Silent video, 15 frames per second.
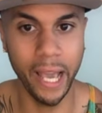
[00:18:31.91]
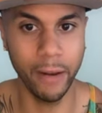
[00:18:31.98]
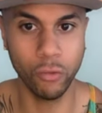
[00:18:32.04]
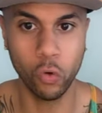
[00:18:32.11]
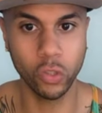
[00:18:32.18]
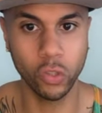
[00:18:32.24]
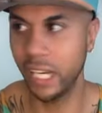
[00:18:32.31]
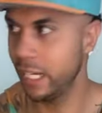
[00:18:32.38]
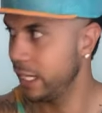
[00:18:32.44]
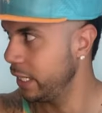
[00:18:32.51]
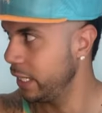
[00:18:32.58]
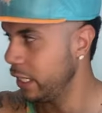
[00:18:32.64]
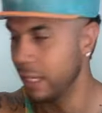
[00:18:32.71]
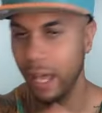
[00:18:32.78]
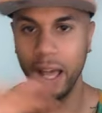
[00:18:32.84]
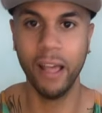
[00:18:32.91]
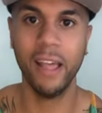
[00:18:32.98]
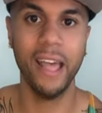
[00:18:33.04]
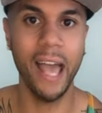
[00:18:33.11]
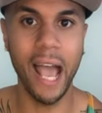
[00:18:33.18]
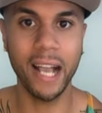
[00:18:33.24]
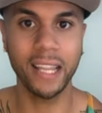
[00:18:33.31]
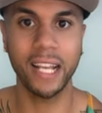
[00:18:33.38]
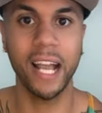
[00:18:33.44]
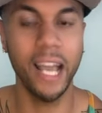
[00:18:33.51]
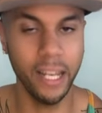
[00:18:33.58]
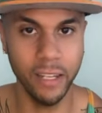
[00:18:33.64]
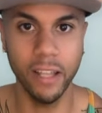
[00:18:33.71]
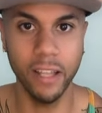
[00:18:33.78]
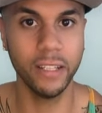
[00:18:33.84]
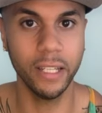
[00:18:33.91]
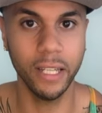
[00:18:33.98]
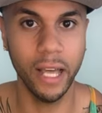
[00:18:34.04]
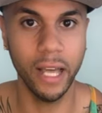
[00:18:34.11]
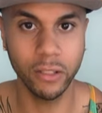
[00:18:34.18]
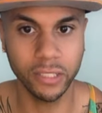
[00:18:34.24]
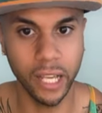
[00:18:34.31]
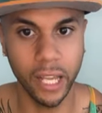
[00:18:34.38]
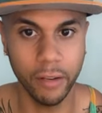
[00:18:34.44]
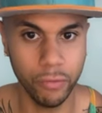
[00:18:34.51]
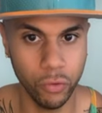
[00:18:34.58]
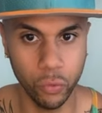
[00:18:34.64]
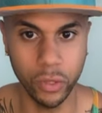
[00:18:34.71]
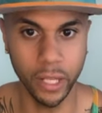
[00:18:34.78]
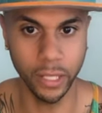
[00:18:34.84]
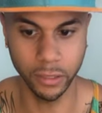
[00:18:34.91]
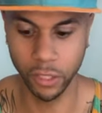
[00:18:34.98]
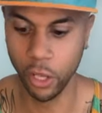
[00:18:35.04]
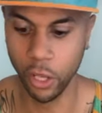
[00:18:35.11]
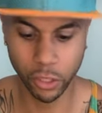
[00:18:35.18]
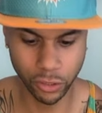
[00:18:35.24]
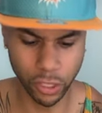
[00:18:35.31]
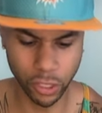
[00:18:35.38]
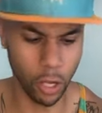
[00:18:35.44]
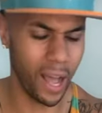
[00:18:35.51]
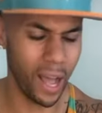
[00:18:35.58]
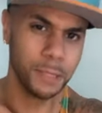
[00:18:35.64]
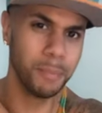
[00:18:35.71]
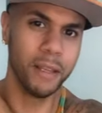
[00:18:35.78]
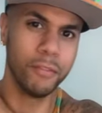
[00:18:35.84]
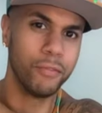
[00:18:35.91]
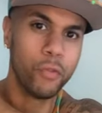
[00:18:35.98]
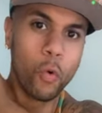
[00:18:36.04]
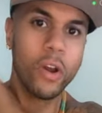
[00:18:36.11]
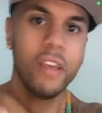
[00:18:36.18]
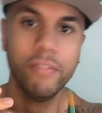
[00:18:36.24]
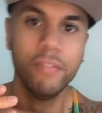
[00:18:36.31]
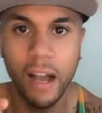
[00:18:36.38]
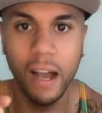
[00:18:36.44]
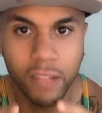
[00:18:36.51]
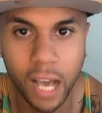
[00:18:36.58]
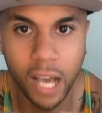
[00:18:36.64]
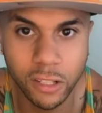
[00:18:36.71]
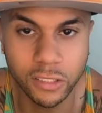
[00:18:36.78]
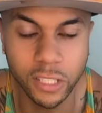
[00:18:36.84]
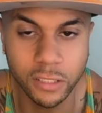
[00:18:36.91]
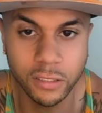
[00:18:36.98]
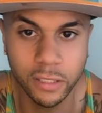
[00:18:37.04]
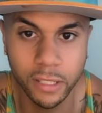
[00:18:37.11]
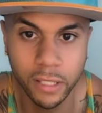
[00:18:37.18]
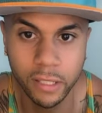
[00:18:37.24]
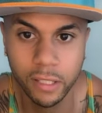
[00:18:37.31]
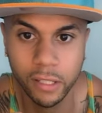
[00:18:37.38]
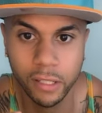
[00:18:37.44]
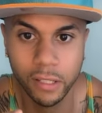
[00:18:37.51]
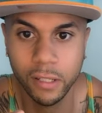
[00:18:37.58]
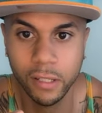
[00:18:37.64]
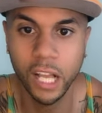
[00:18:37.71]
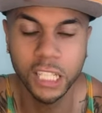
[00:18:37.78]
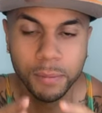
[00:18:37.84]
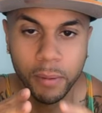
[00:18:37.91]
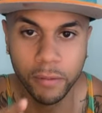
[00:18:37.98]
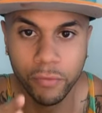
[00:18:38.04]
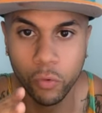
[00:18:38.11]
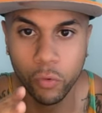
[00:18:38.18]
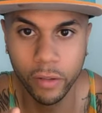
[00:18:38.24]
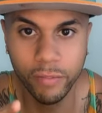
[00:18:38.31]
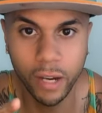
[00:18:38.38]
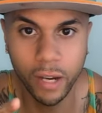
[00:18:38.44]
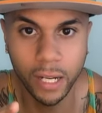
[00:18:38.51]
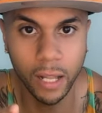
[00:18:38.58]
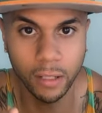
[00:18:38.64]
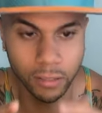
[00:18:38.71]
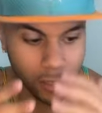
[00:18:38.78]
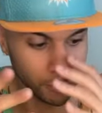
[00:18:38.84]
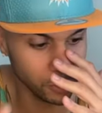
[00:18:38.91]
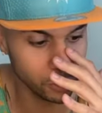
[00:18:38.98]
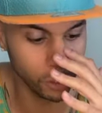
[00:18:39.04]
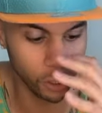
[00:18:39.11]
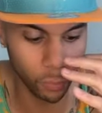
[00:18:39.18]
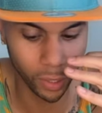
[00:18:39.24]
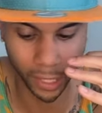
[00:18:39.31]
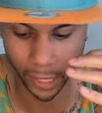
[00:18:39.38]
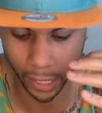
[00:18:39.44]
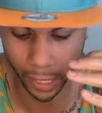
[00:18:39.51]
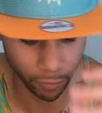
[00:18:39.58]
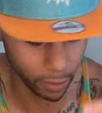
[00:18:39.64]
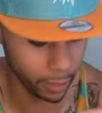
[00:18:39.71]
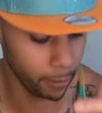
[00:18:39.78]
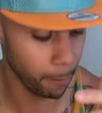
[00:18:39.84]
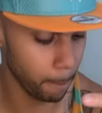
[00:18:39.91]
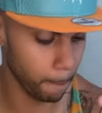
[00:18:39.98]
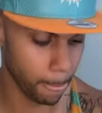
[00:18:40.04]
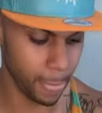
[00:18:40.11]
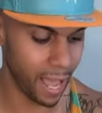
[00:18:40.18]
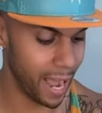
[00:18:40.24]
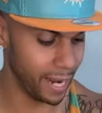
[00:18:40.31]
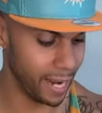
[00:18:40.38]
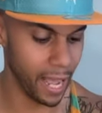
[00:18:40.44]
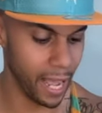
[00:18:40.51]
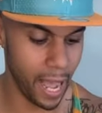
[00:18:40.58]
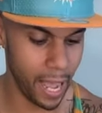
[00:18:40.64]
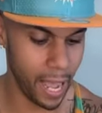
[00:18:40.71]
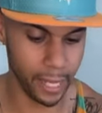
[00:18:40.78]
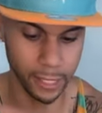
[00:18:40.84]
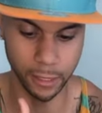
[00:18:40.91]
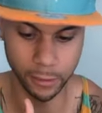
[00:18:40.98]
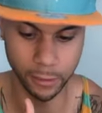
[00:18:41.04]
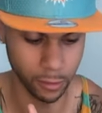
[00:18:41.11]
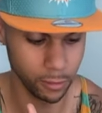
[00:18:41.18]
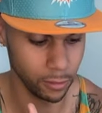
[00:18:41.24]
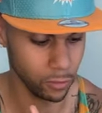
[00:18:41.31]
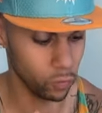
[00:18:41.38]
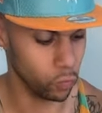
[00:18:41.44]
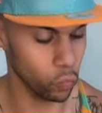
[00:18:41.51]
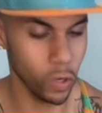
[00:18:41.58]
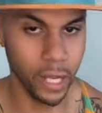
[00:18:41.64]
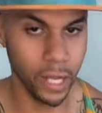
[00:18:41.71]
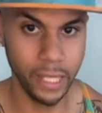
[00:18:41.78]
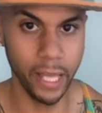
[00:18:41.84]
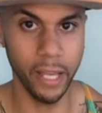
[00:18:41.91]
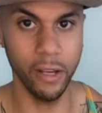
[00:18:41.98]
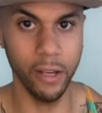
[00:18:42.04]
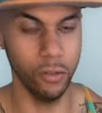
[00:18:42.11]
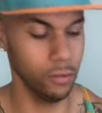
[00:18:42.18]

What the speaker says: Of course, I didn't need to act like I had nothing in the house. I had a few things. So I spent $45 yesterday. I spent $45. Let me show y'all what I got, right? I got red kale.